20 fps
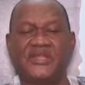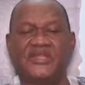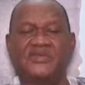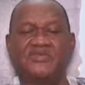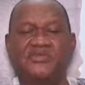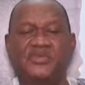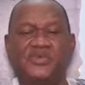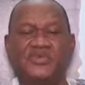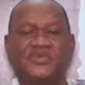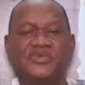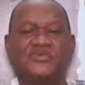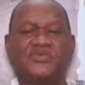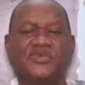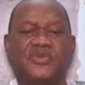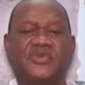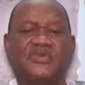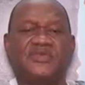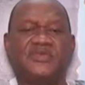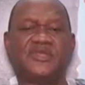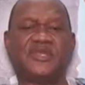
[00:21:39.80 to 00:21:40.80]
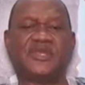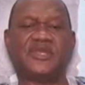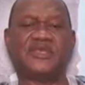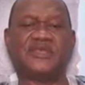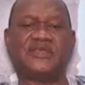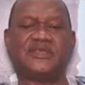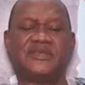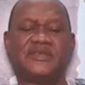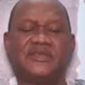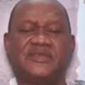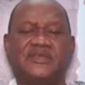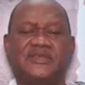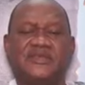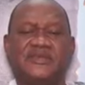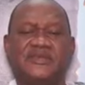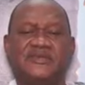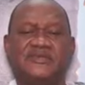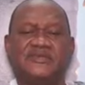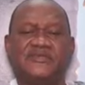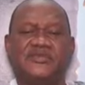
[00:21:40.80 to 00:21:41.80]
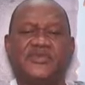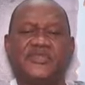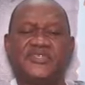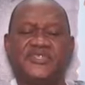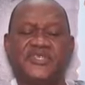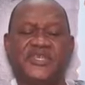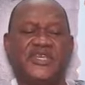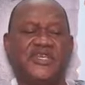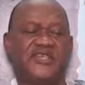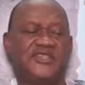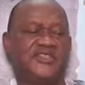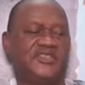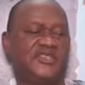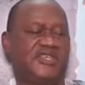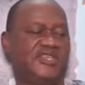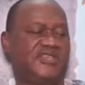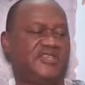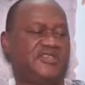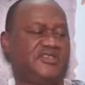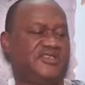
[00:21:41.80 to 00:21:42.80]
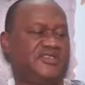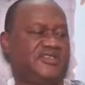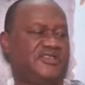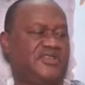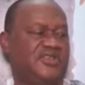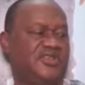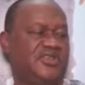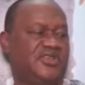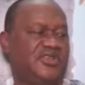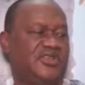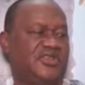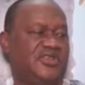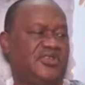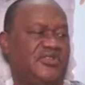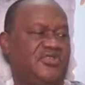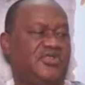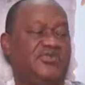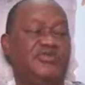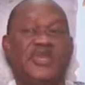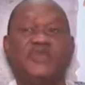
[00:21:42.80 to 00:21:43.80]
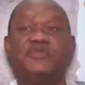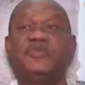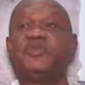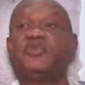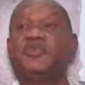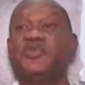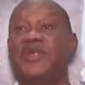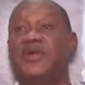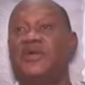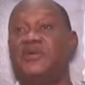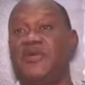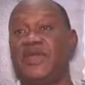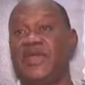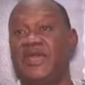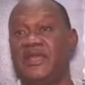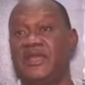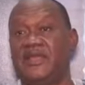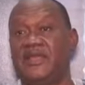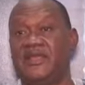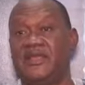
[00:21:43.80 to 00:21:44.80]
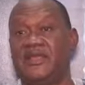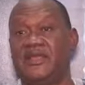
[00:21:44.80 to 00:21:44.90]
The most important thing for change is to make people aware,